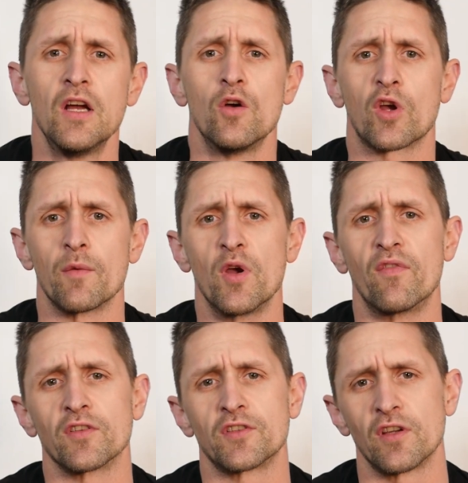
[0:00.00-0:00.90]
we can move
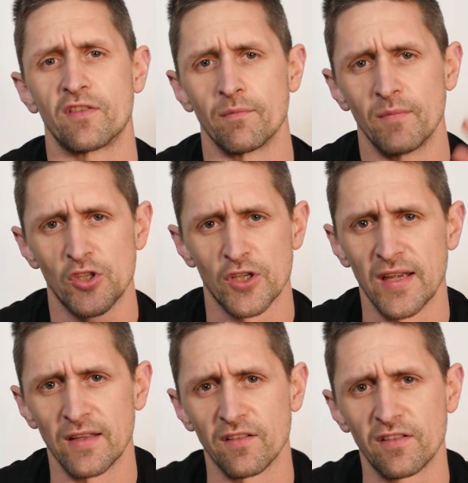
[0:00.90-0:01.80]
on to some
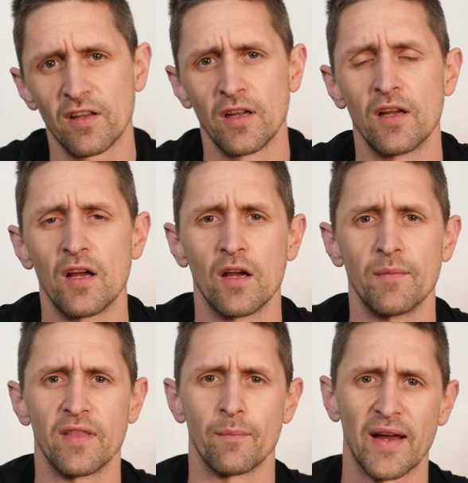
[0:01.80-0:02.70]
machines
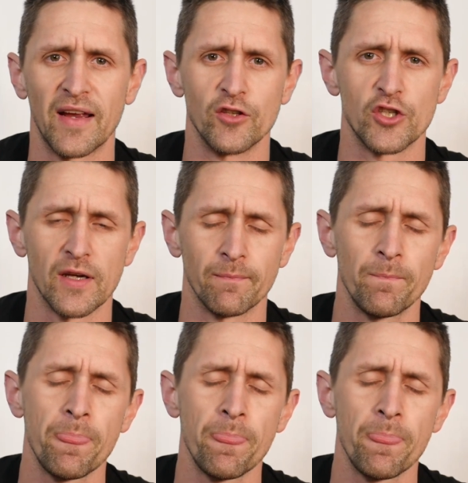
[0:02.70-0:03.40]
in the main gym.